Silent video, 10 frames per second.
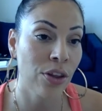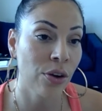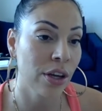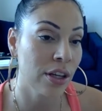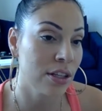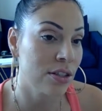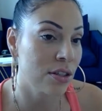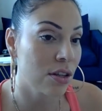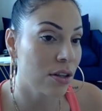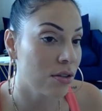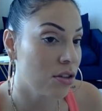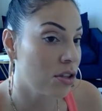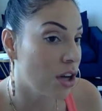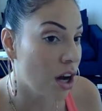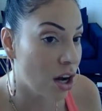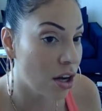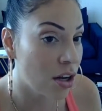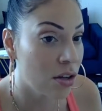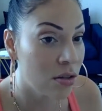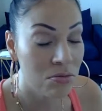Whether it's
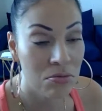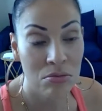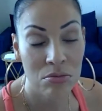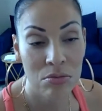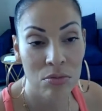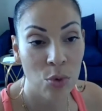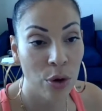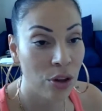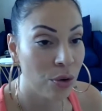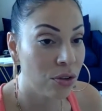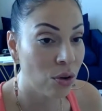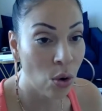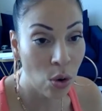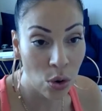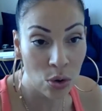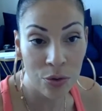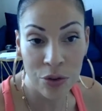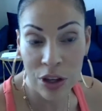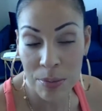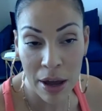young, whether it's old,
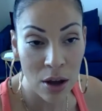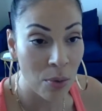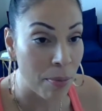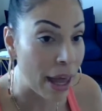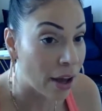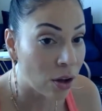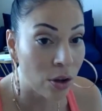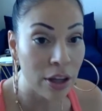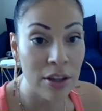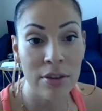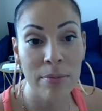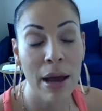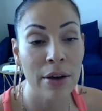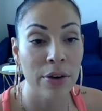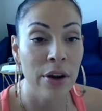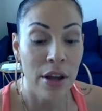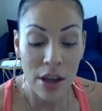female, male, it doesn't matter.